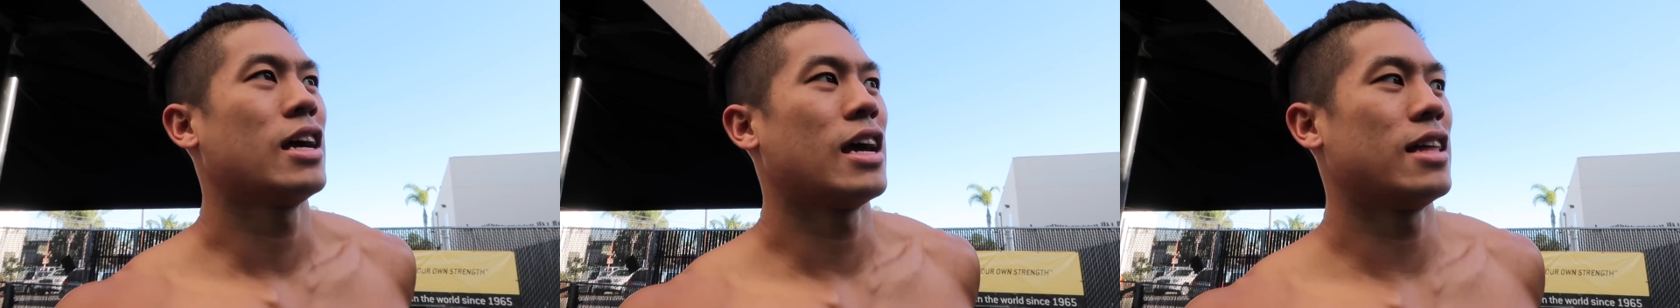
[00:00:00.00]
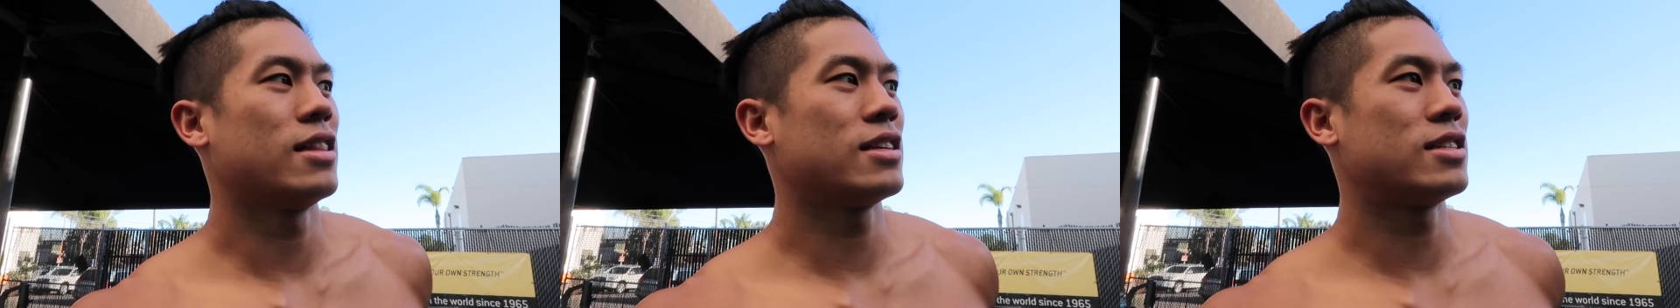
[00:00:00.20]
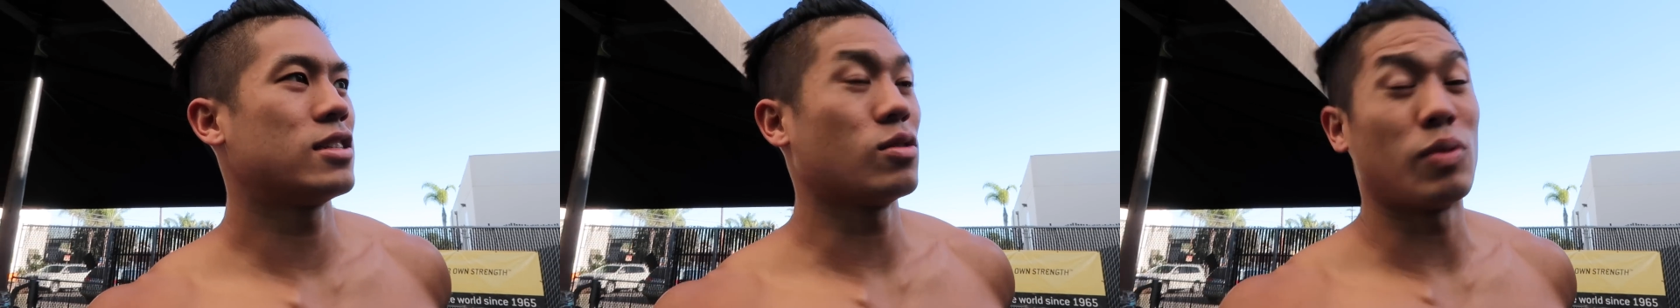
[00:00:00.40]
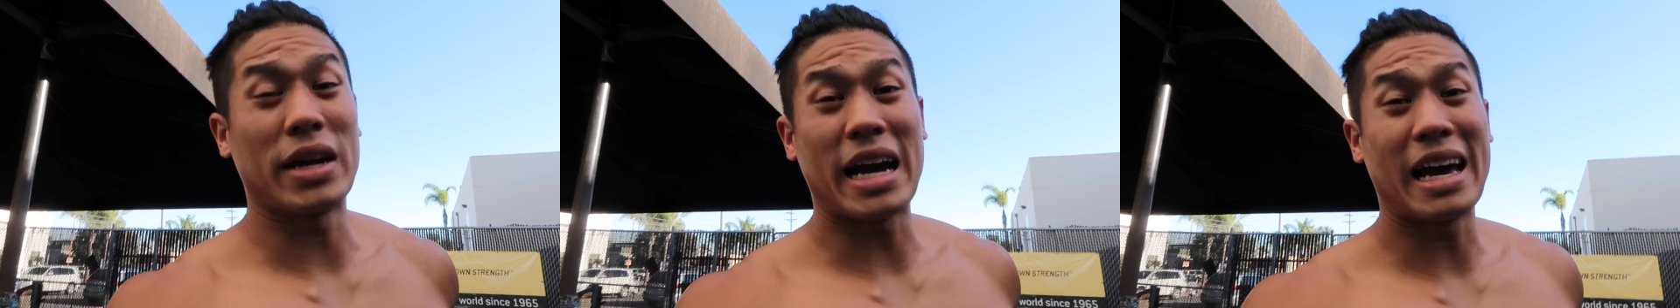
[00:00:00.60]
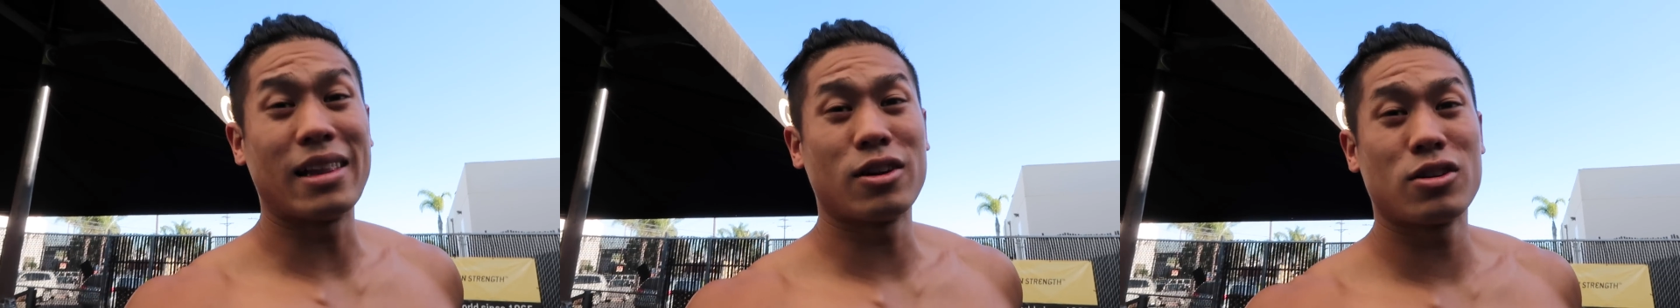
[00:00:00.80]
and this is the
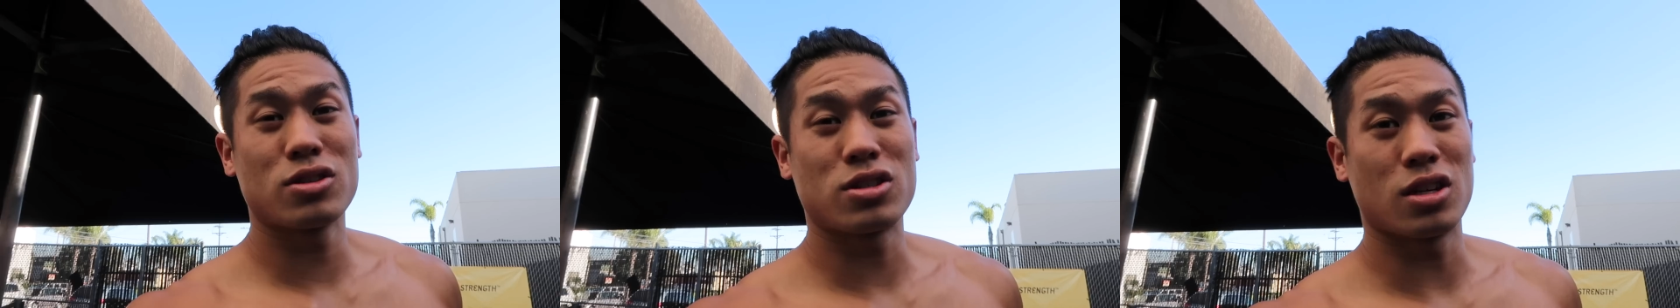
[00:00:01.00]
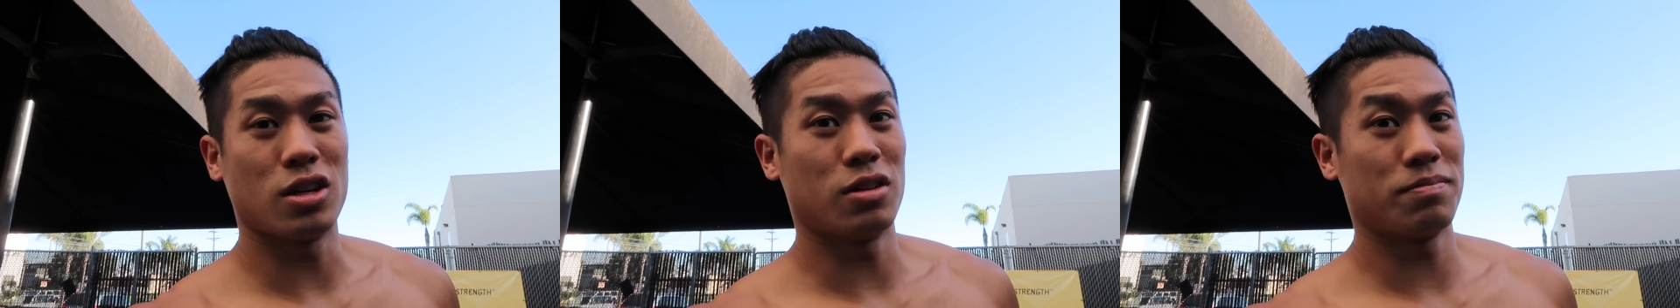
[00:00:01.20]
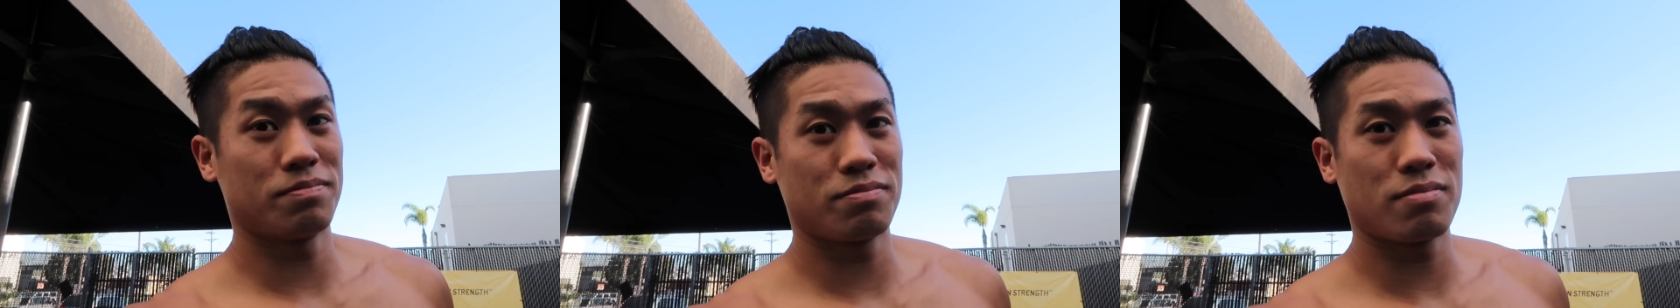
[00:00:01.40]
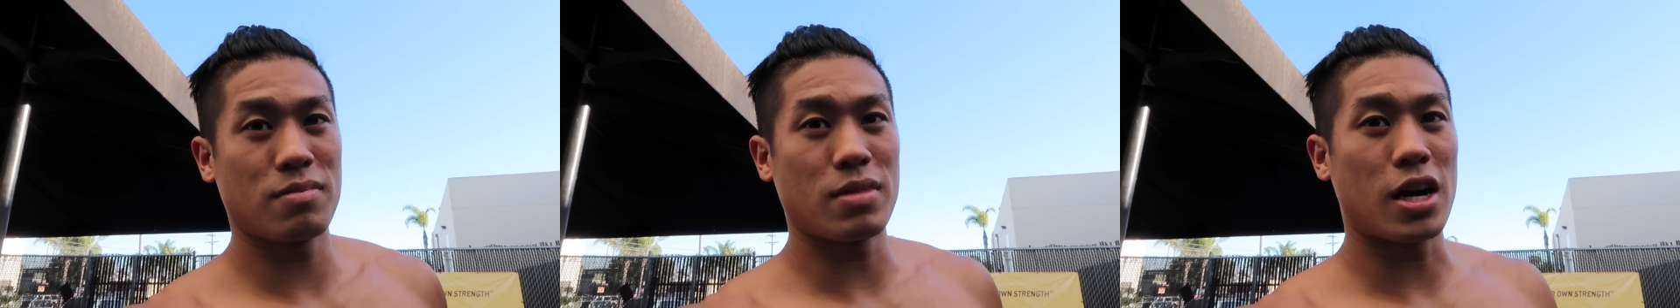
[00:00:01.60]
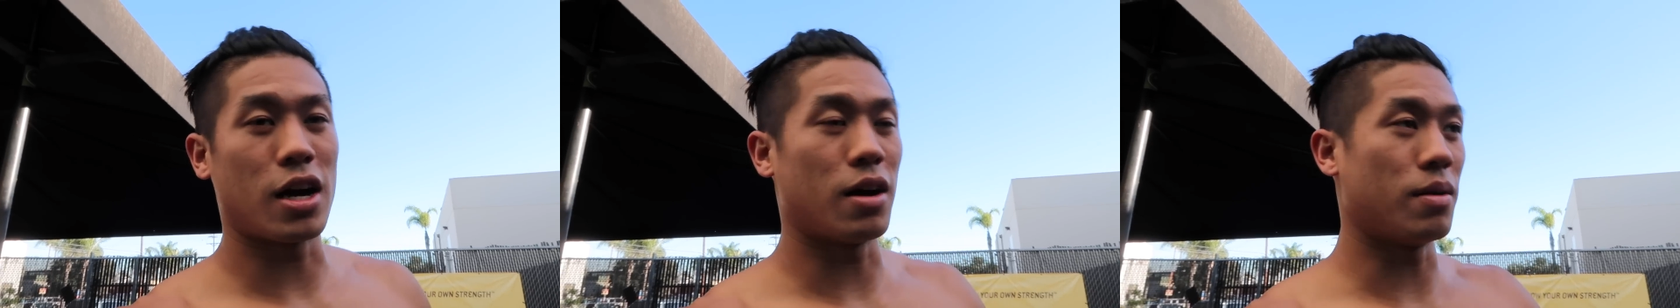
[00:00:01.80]
way I learned, so
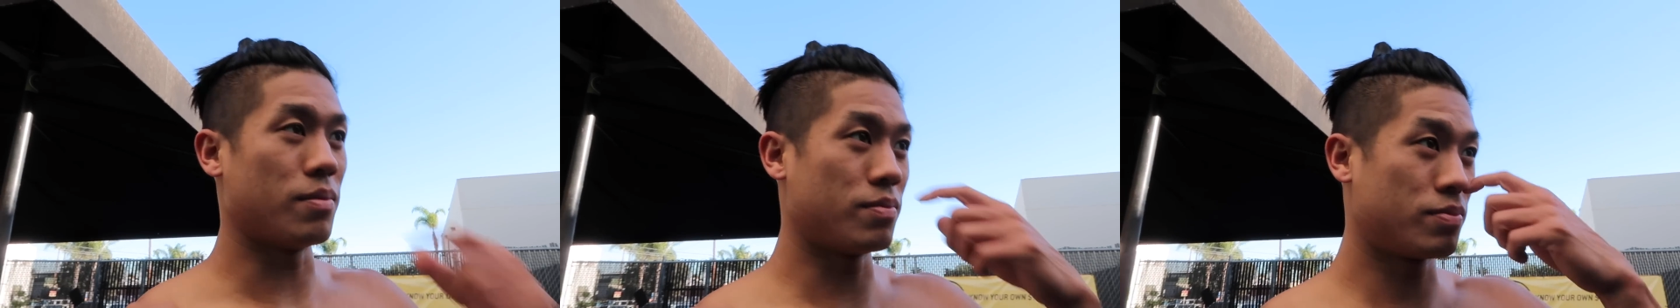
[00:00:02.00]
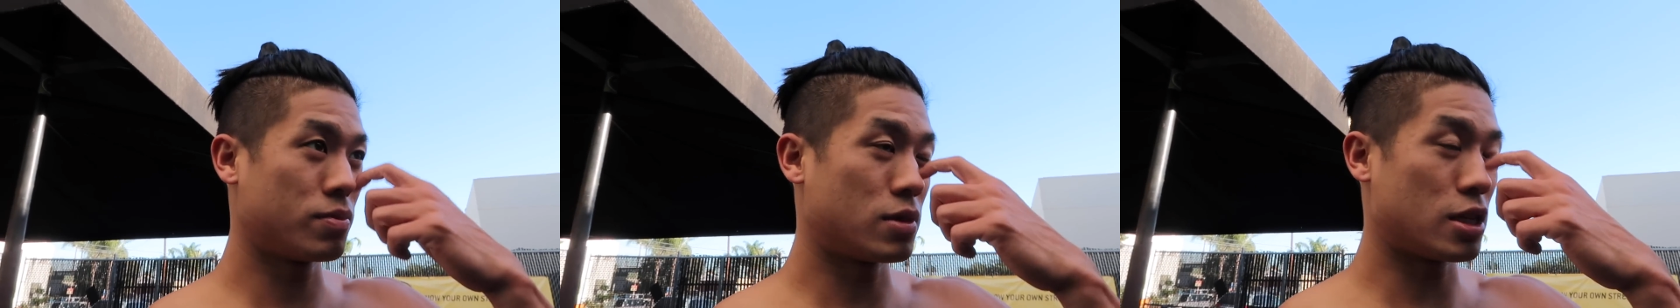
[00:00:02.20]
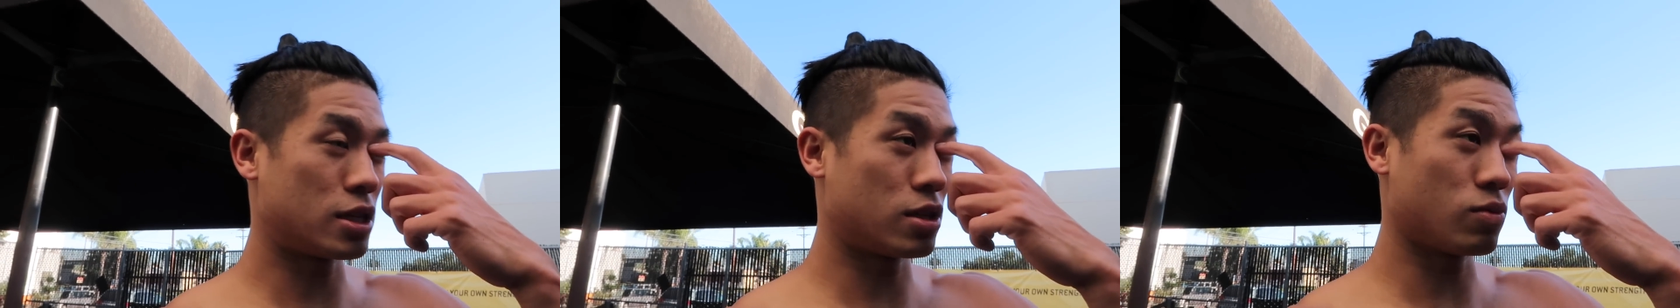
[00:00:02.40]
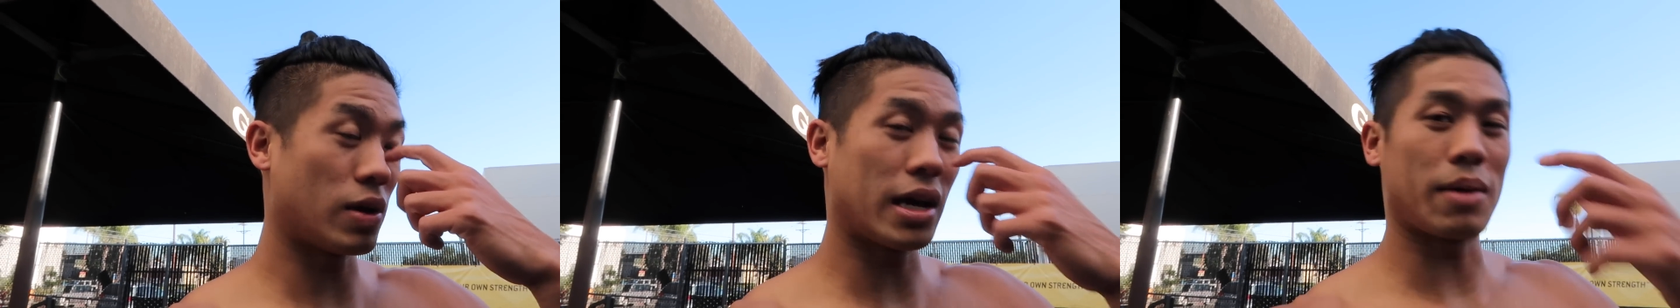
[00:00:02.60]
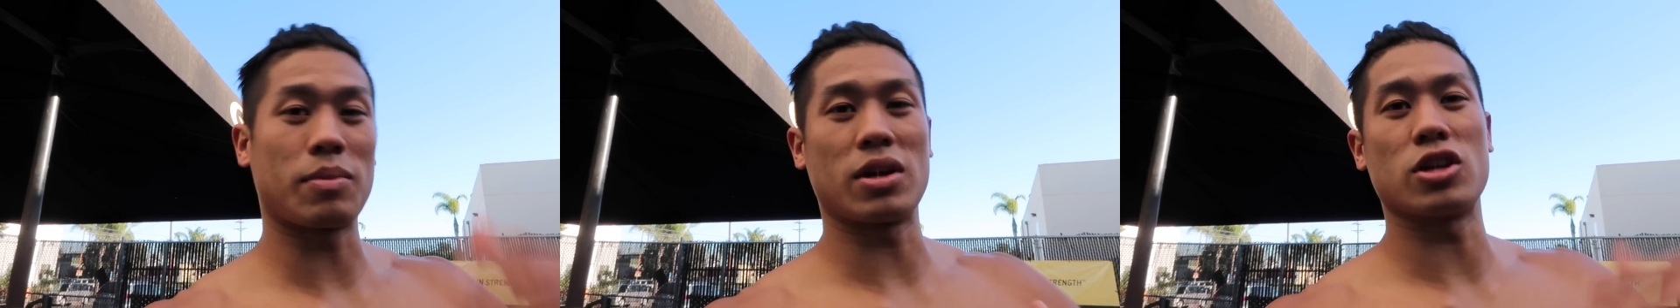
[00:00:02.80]
this is the
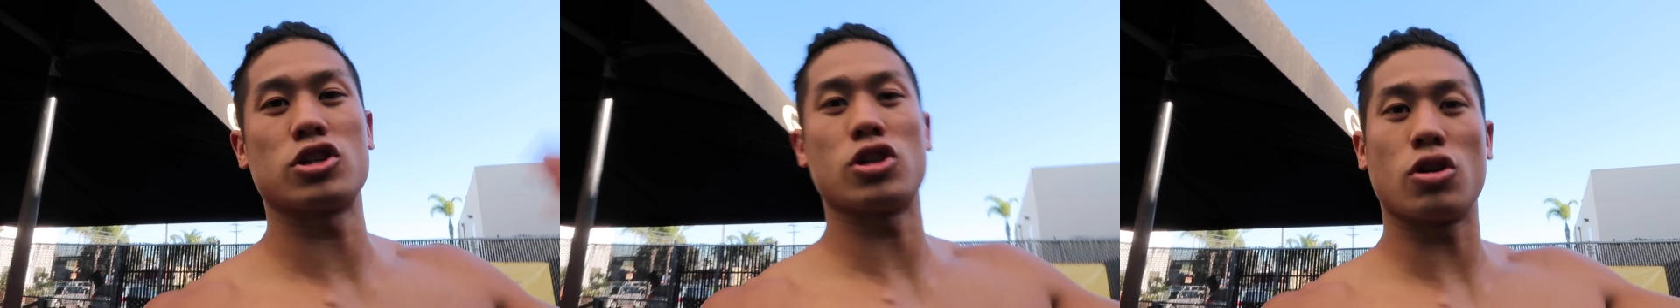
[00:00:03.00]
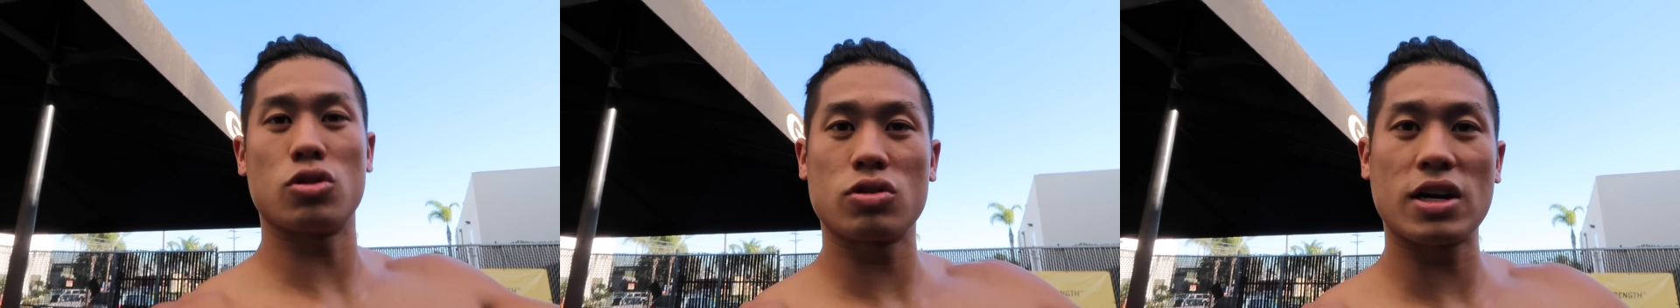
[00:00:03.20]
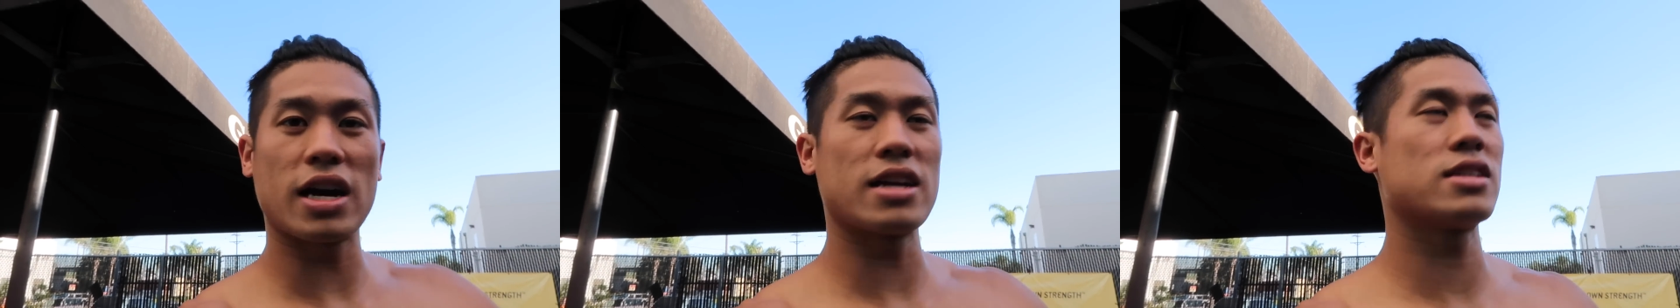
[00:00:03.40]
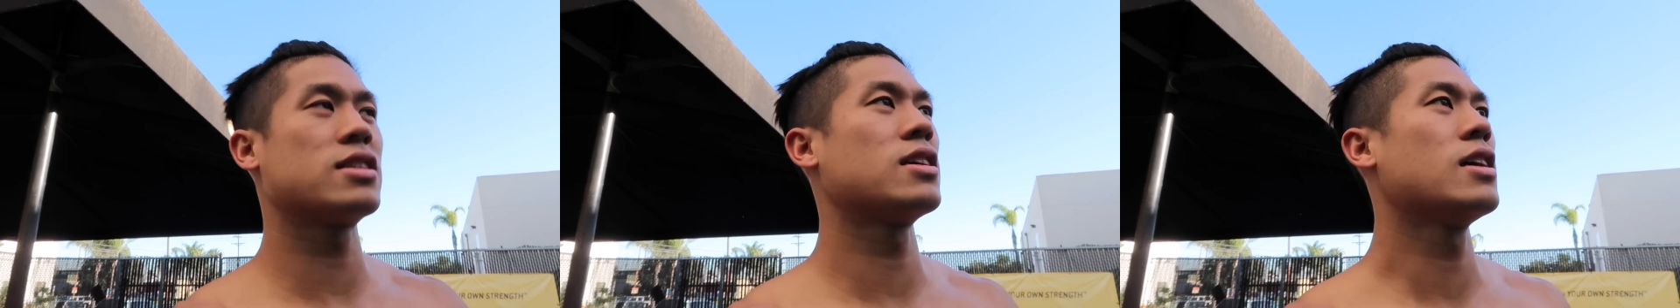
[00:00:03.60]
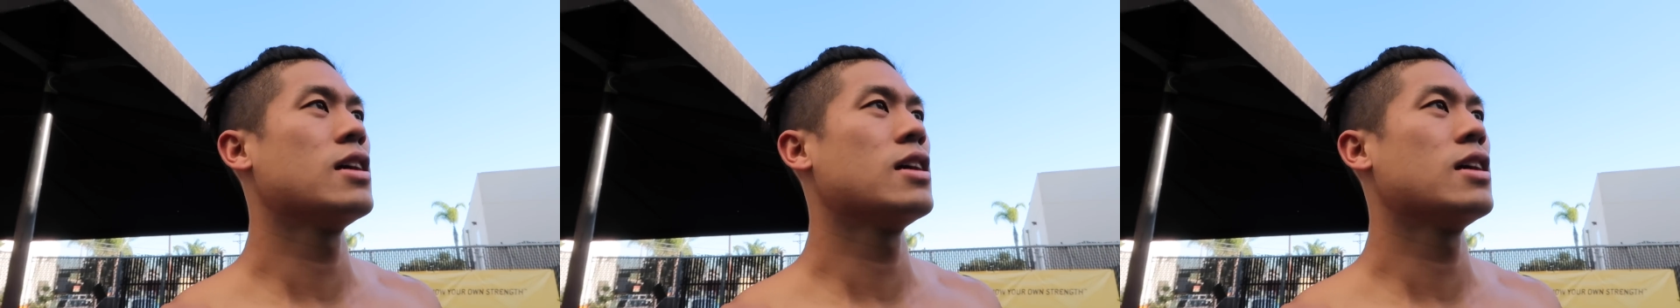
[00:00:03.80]
way I'm gonna show you guys.